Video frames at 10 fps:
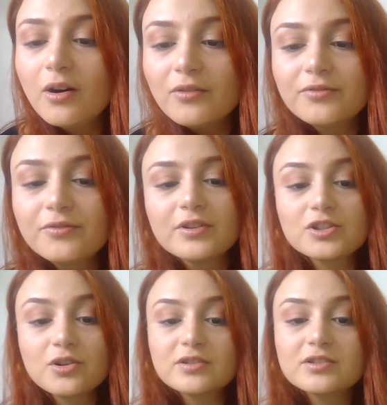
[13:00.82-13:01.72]
of uh,
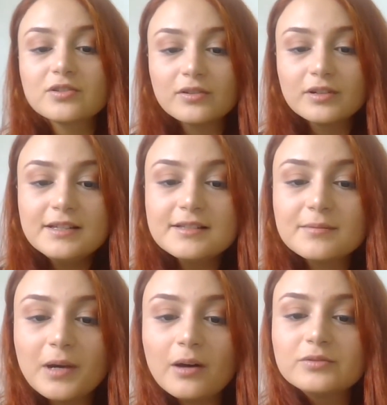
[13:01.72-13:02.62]
short stories
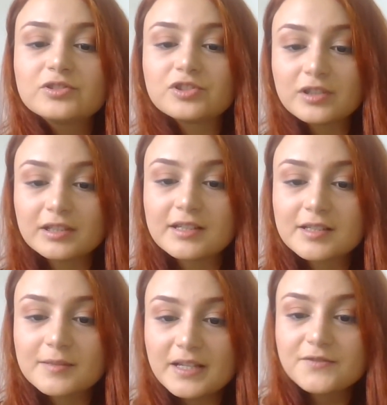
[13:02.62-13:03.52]
about shrinking
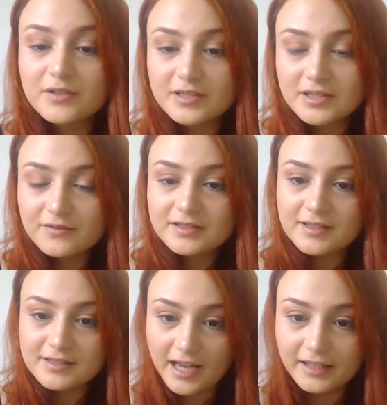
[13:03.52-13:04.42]
space for civil
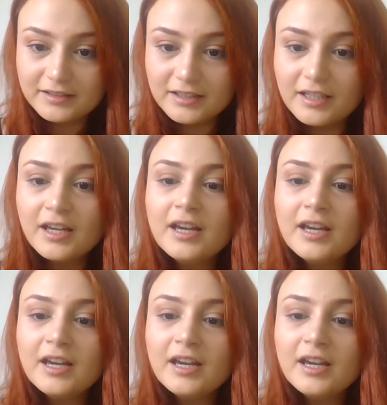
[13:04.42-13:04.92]
society